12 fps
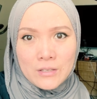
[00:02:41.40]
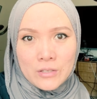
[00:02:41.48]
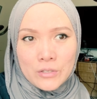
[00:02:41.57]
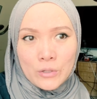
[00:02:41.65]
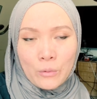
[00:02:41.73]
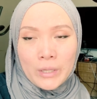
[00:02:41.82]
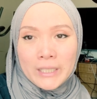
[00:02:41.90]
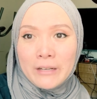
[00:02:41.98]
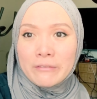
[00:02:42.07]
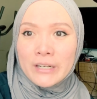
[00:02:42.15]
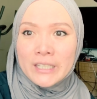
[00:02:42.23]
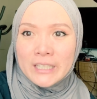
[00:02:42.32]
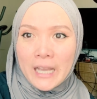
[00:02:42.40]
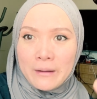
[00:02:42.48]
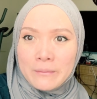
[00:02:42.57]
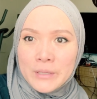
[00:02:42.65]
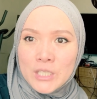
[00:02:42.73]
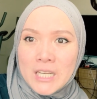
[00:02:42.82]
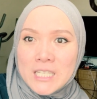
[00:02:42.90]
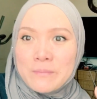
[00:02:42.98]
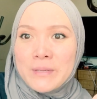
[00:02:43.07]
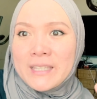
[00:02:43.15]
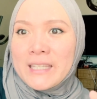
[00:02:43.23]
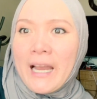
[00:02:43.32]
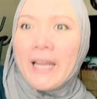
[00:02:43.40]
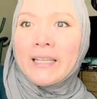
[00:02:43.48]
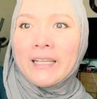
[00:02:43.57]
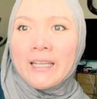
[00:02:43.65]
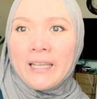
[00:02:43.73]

So whatever damage has been done